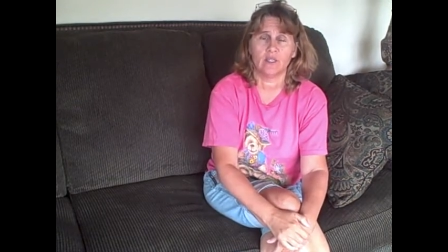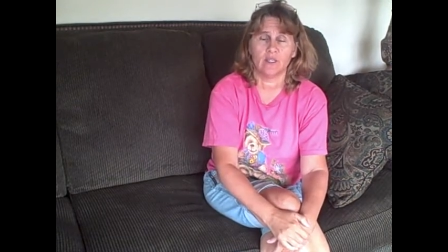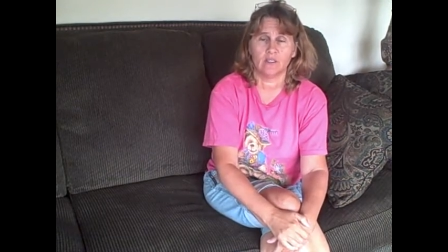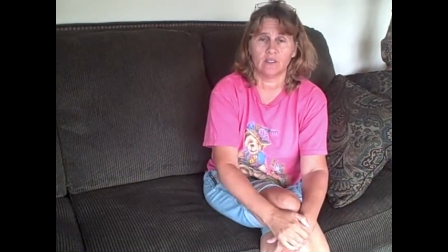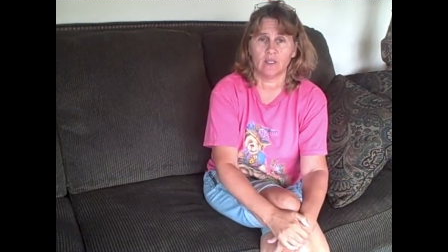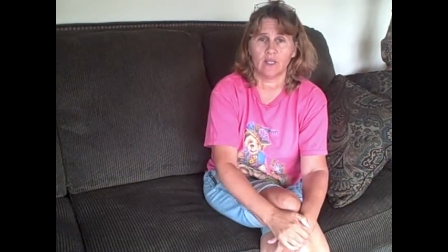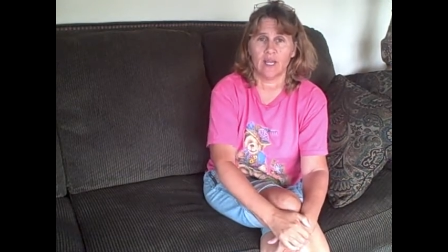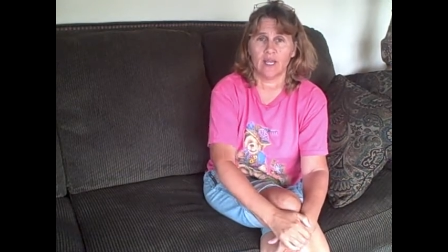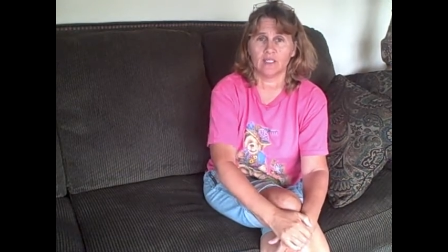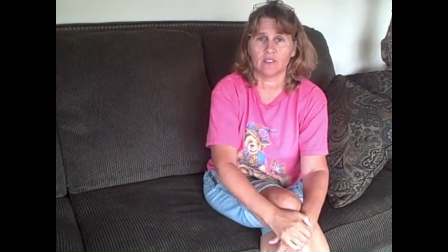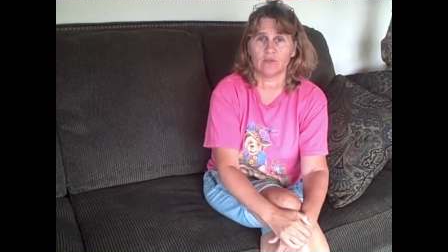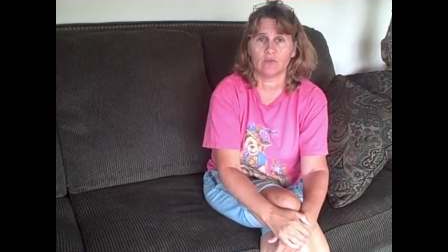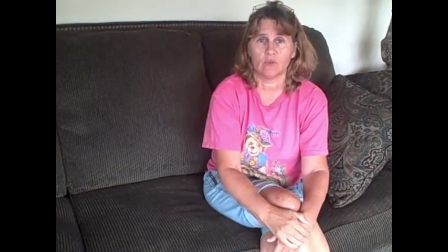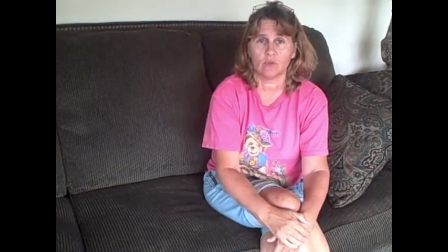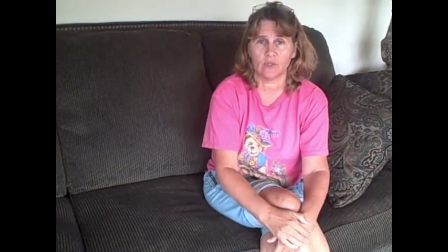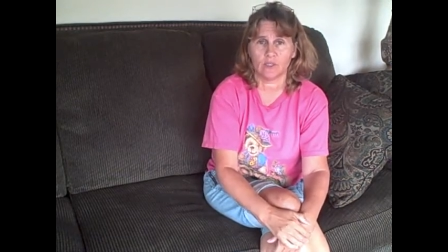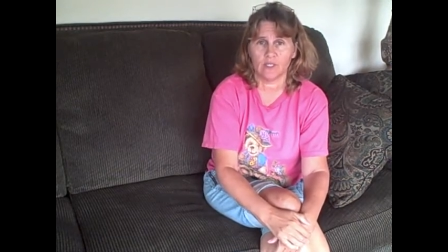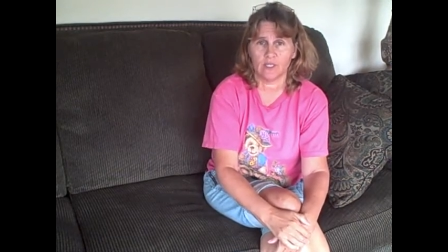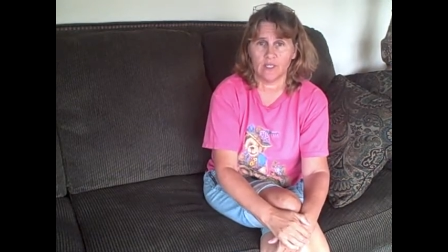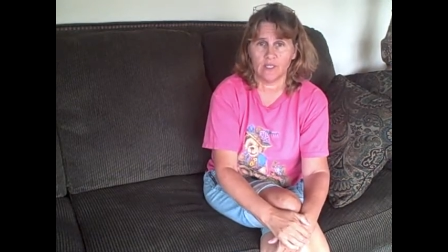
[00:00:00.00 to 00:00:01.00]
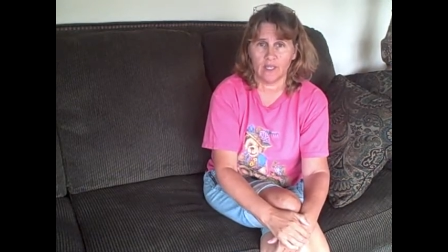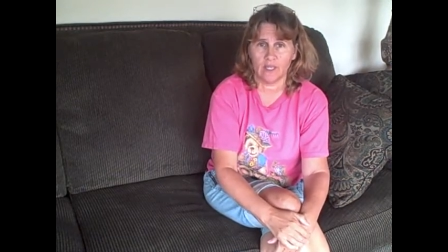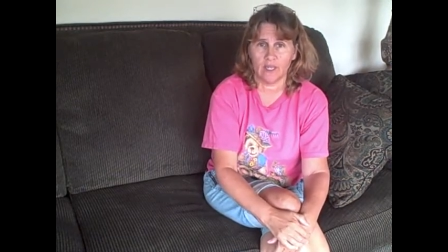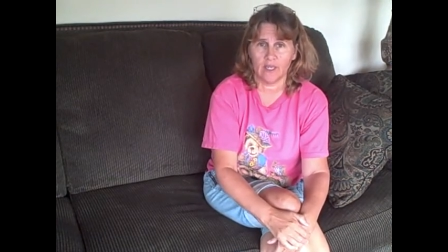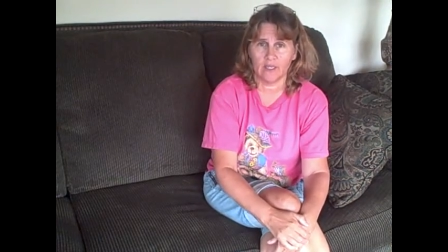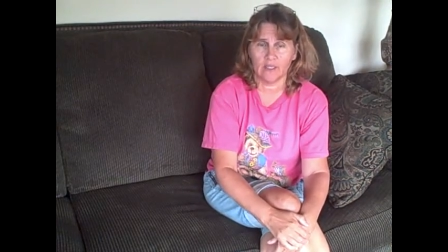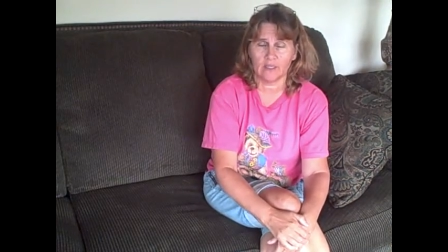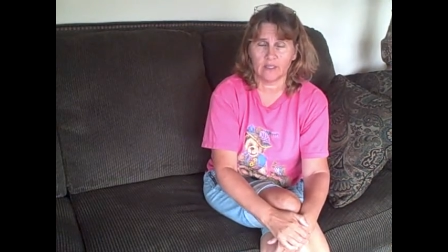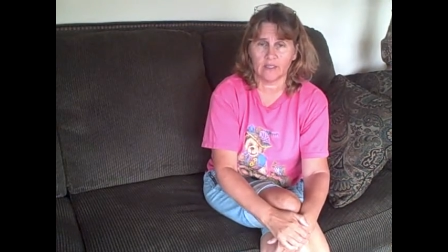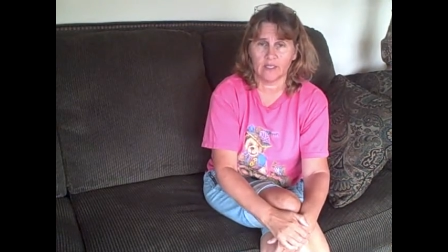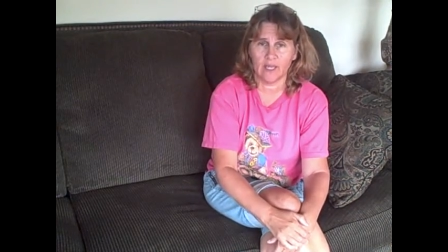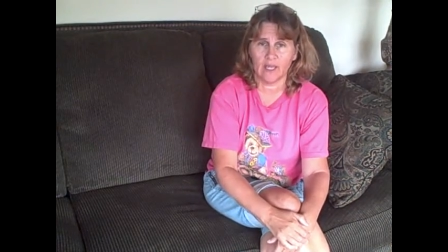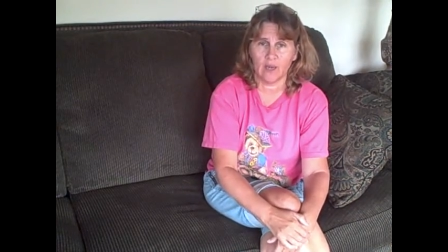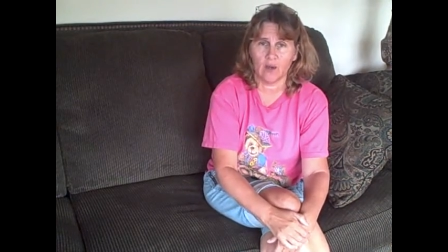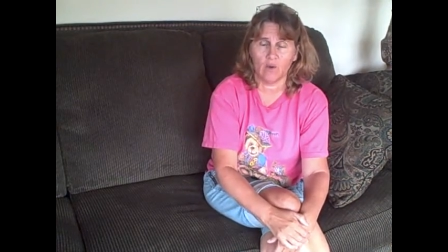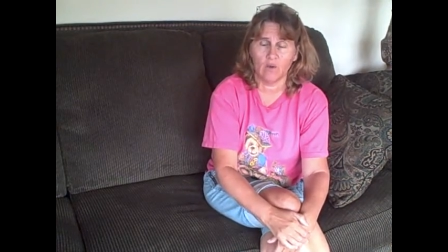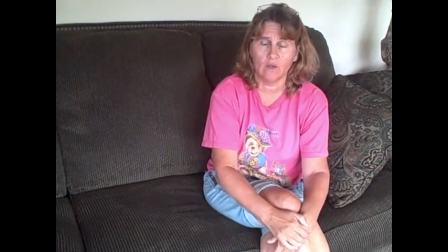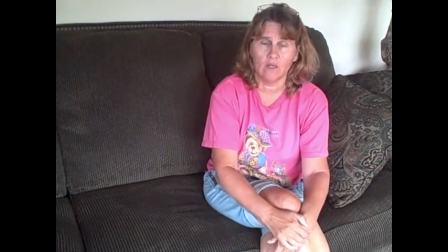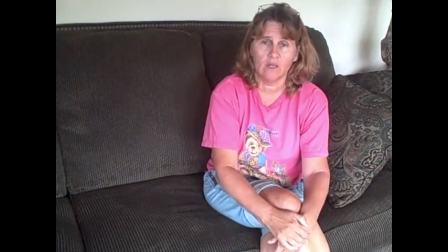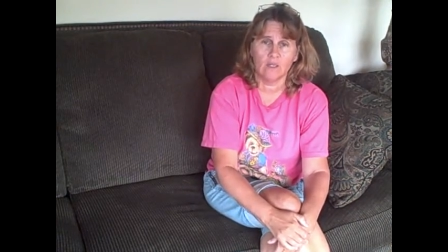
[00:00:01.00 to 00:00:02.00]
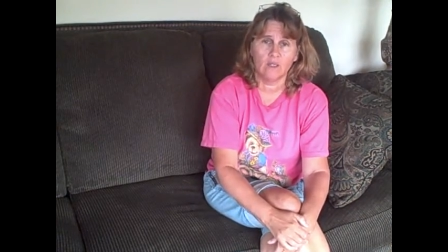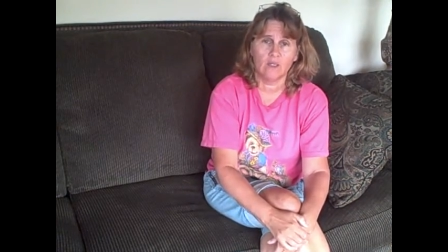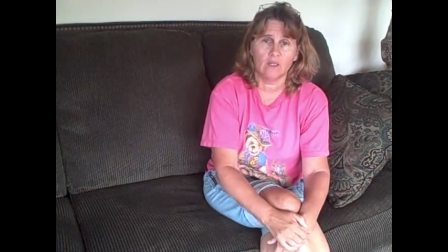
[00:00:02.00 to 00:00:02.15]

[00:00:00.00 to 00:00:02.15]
in the last 14 days. Now,